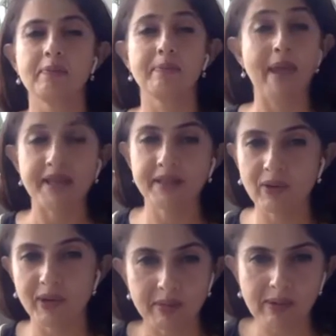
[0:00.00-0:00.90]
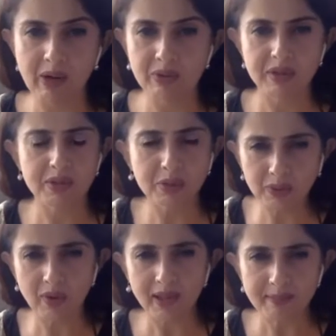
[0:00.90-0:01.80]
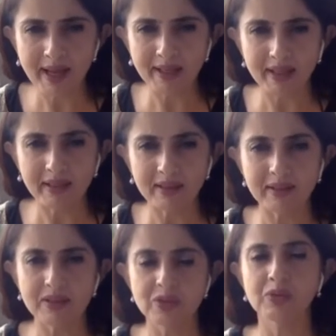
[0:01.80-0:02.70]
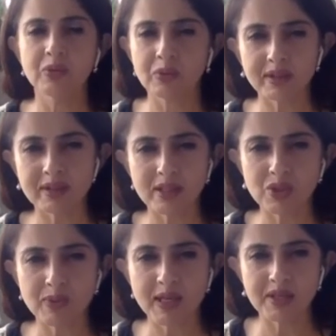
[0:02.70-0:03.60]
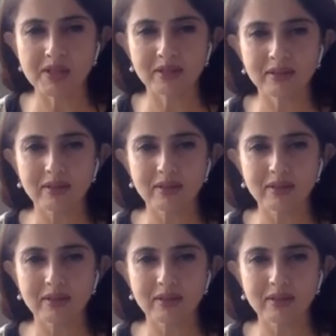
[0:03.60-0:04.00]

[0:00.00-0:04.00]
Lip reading: paranoid about it. Do not panic. Do you know the situation?